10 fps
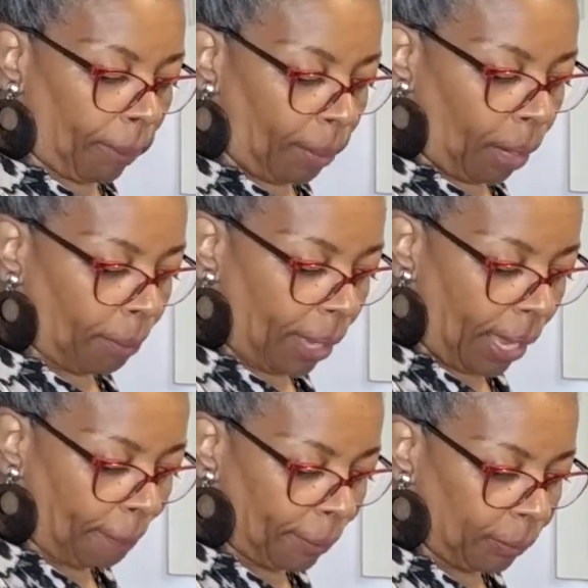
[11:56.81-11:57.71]
I'm
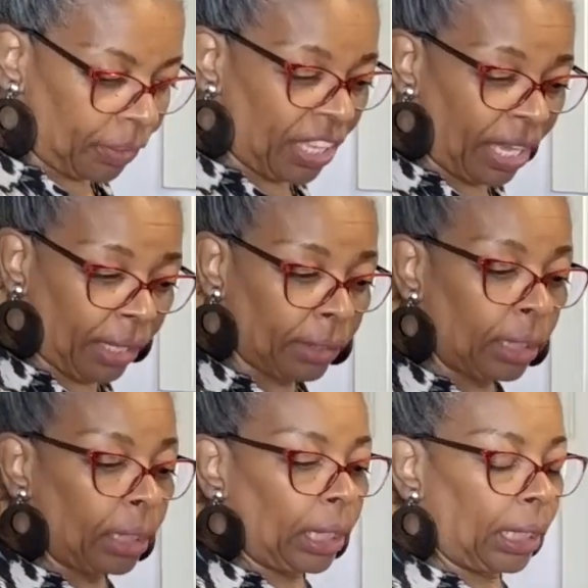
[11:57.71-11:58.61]
happy with that.
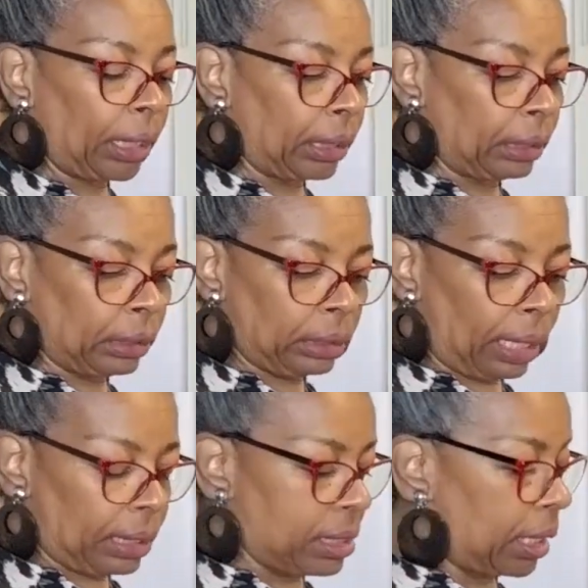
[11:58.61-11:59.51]
And
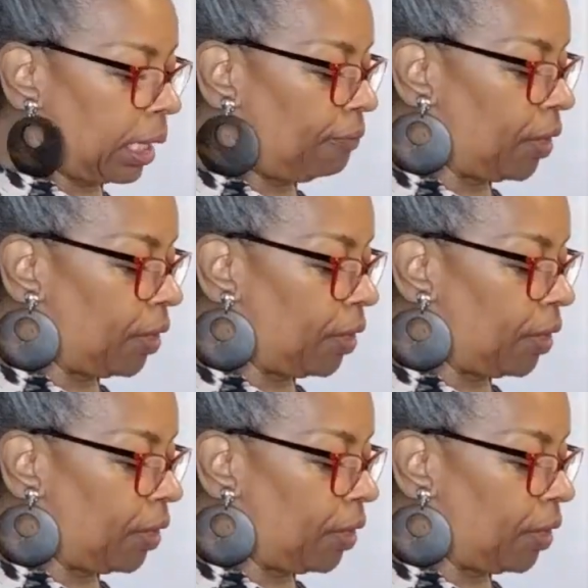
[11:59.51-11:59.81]
like I said, I've